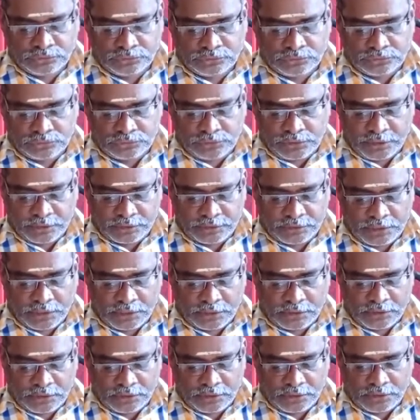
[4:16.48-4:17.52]
in
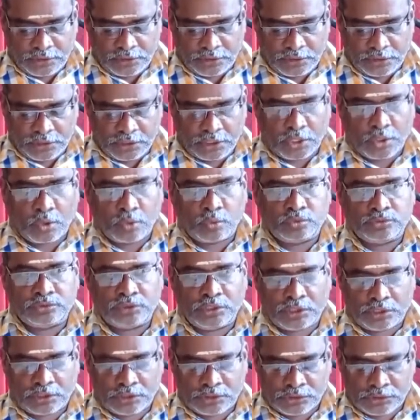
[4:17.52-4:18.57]
rectangle around
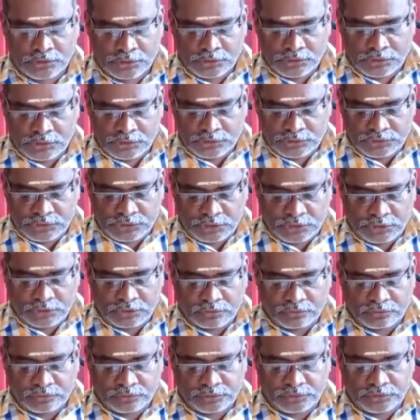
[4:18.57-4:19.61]
the
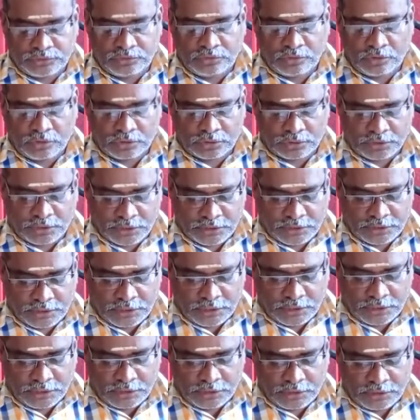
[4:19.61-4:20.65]
center of the dark
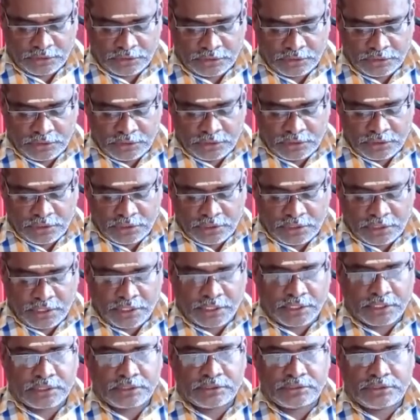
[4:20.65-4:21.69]
rectangle,
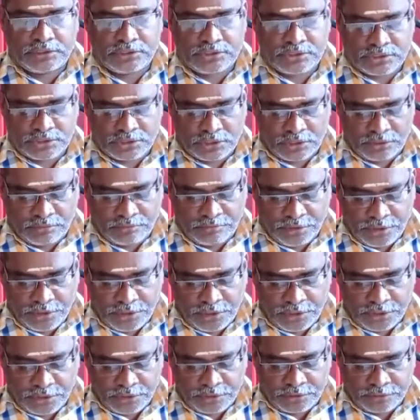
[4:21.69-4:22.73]
connect these
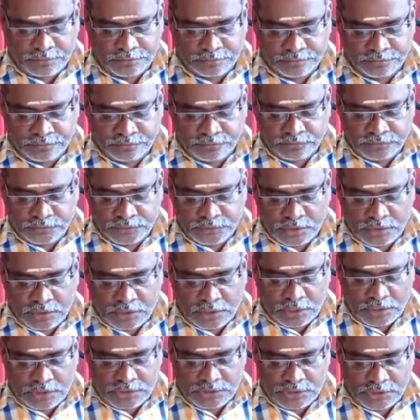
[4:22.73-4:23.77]
immediate
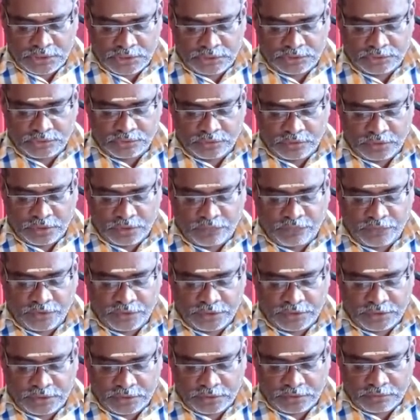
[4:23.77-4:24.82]
cause to
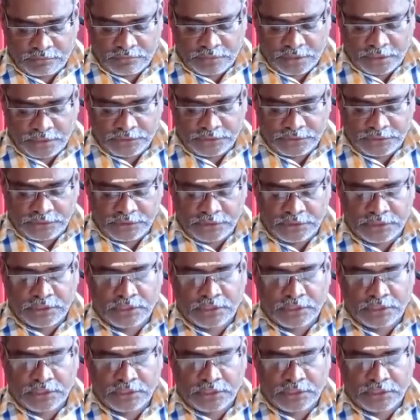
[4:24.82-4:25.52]
effect by the